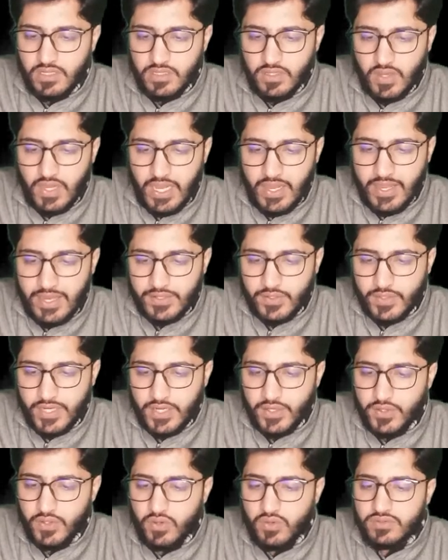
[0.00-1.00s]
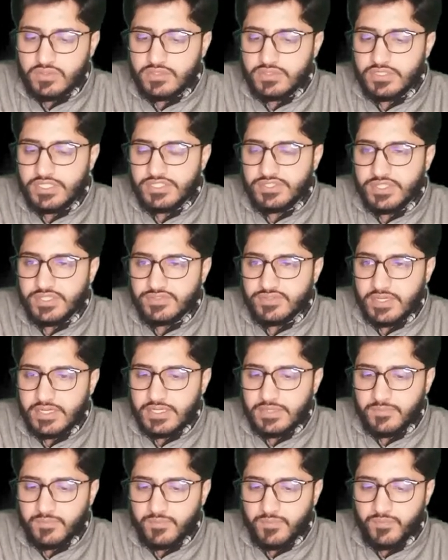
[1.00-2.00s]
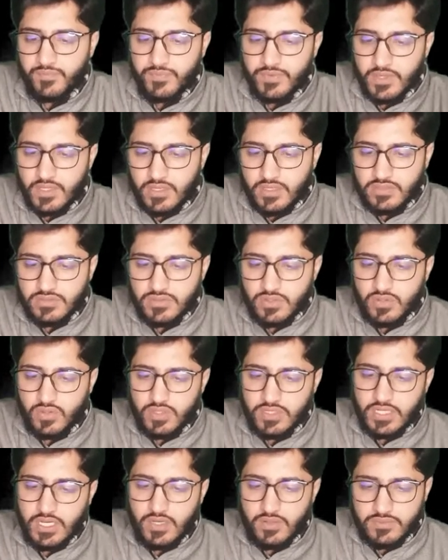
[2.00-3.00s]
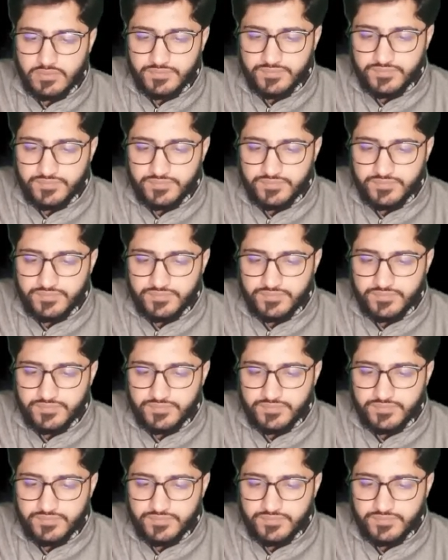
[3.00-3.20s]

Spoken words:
Now, how I have to get to know these things, right? So look now.